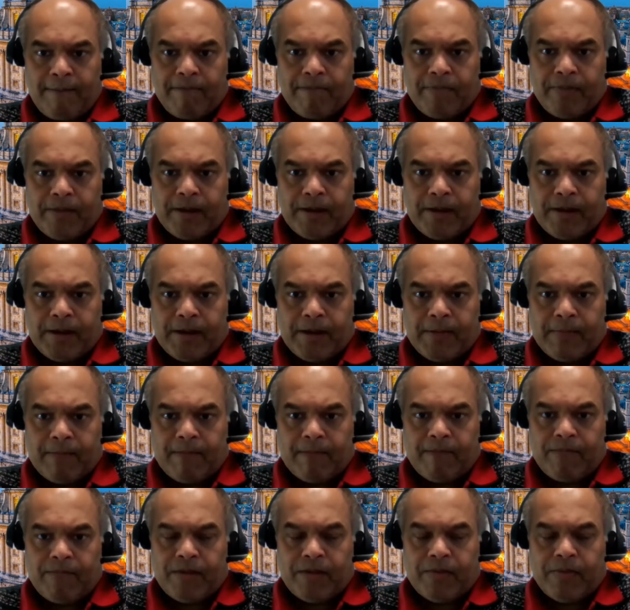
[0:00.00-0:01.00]

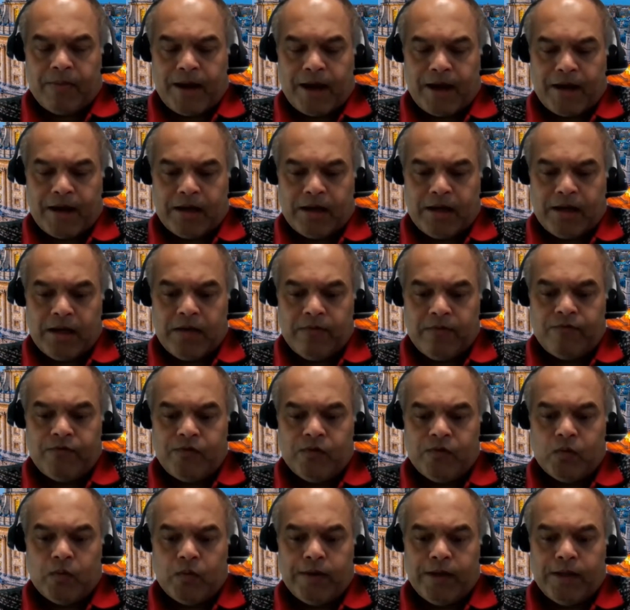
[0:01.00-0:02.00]
And that leaves
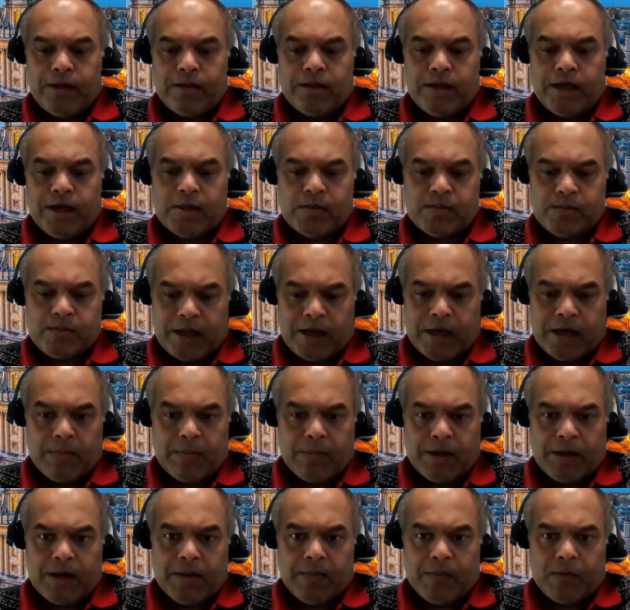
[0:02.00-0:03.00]
you with the
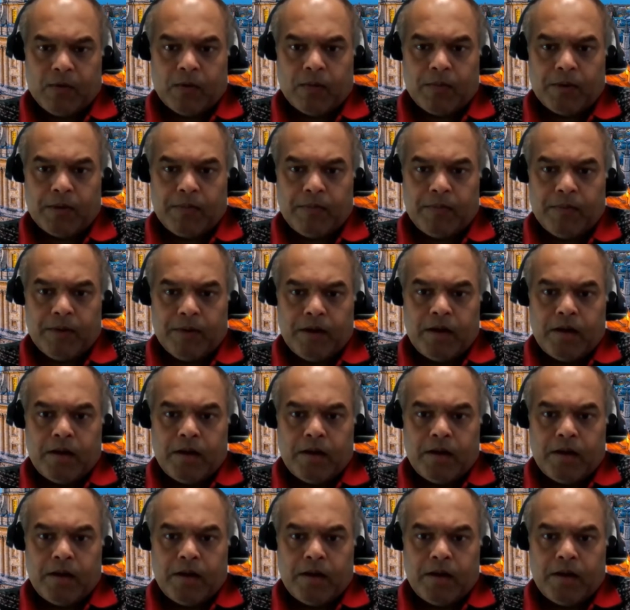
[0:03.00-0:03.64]
explainability problem.